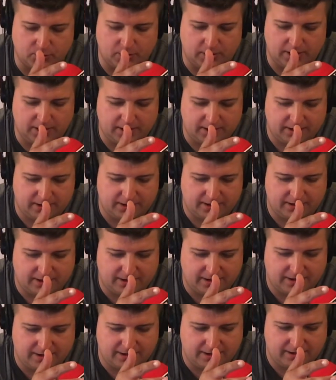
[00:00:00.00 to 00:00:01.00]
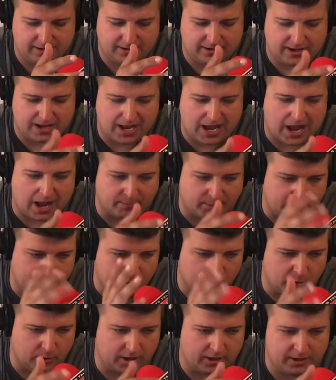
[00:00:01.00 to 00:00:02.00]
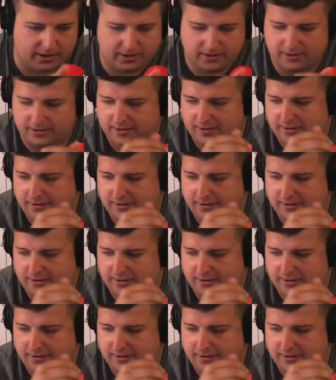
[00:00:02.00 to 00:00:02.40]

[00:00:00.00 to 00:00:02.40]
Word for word: Tua, I'm a booer.